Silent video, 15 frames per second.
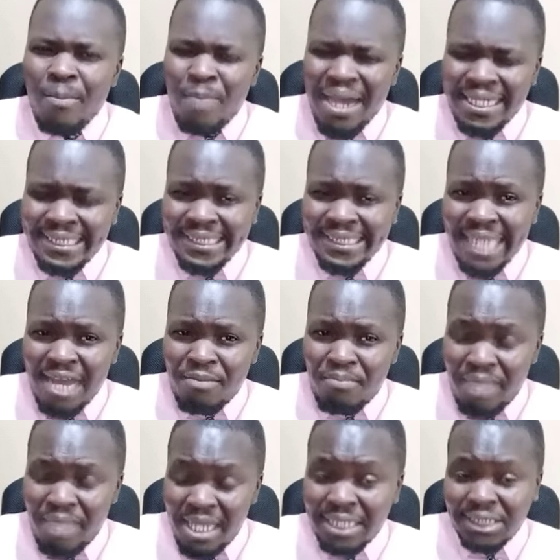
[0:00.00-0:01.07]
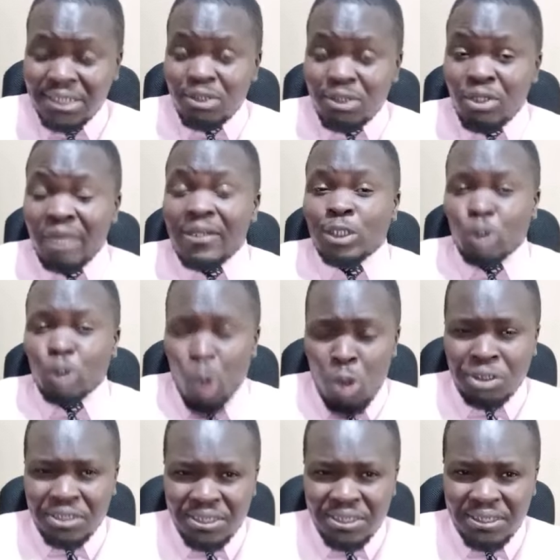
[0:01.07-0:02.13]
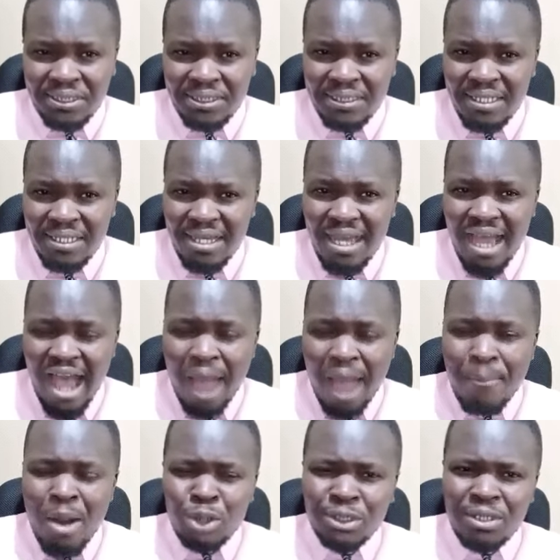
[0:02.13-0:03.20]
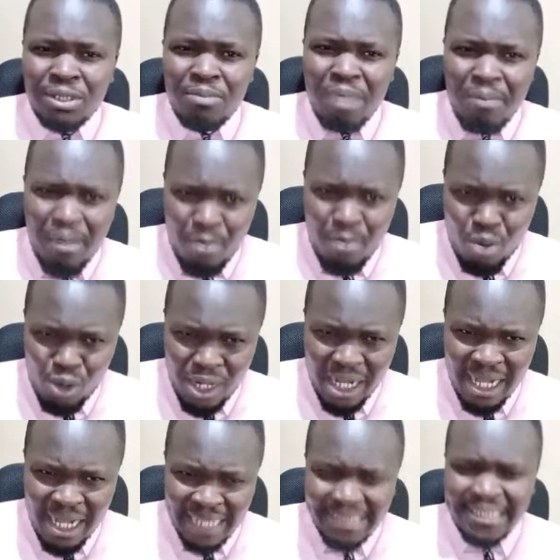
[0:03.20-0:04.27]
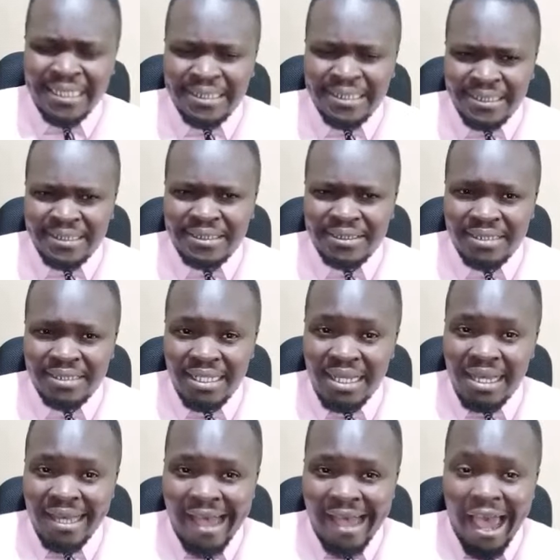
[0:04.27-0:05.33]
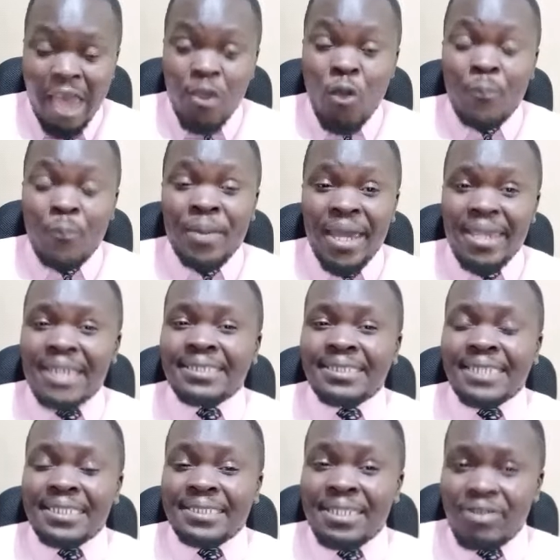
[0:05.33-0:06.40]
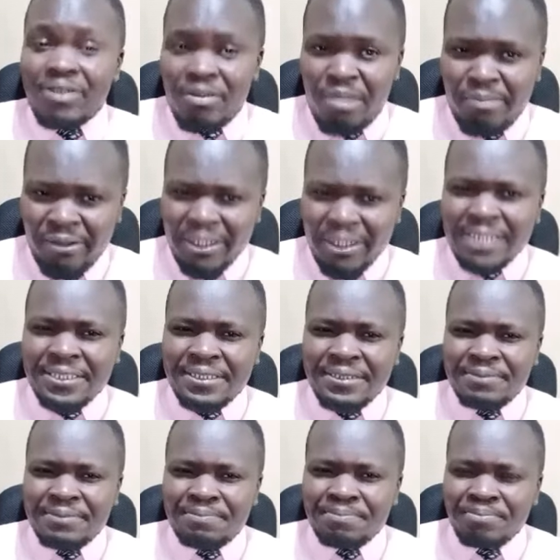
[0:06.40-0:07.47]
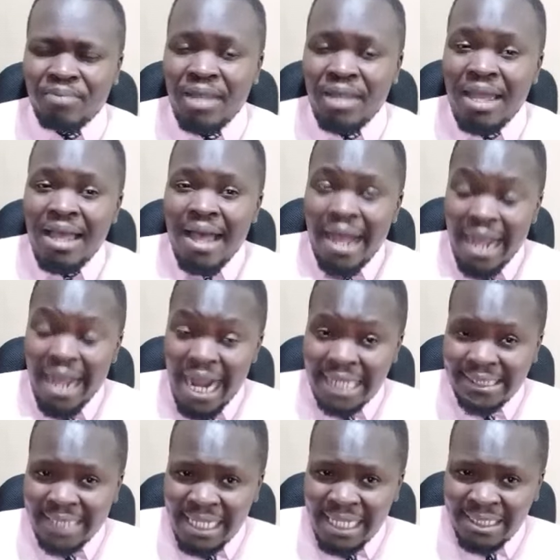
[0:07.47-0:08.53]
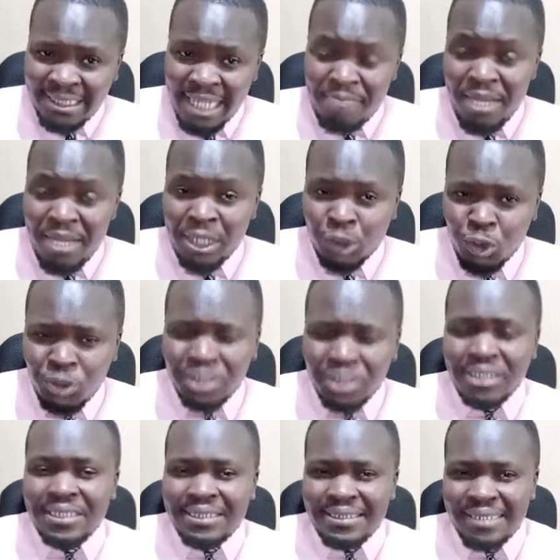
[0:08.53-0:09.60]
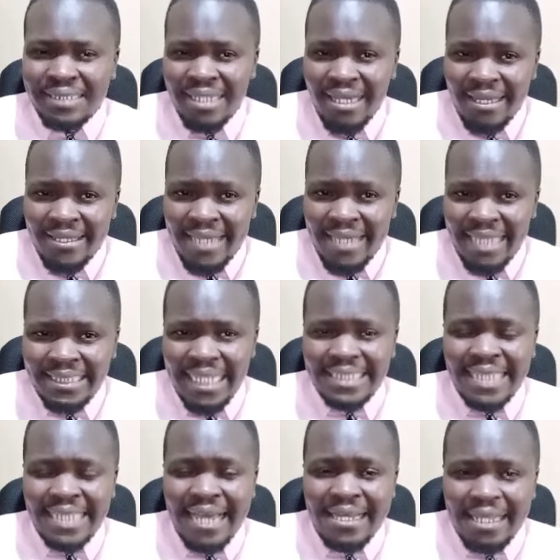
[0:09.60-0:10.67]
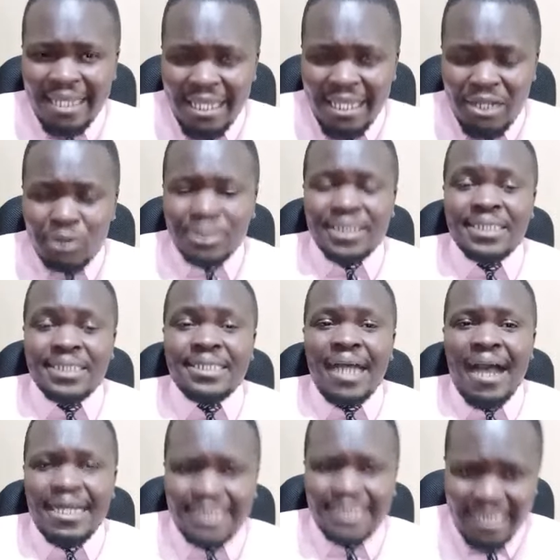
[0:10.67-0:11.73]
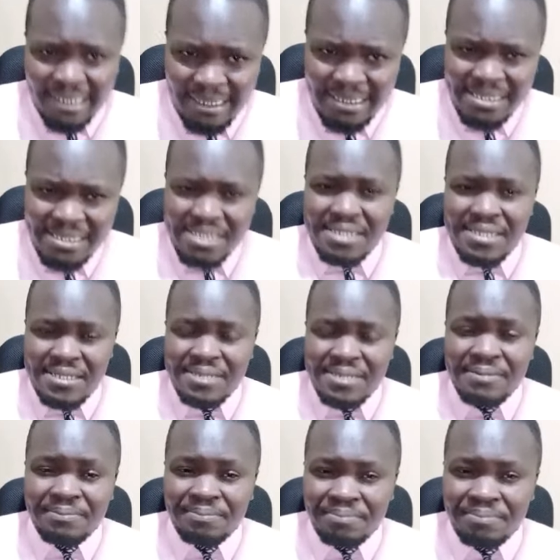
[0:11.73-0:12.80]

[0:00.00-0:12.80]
Marjan talked about Mama Mboga, hustlers. I hope Kenyans can still remember that. At that time, I took it just as an innocent utterance.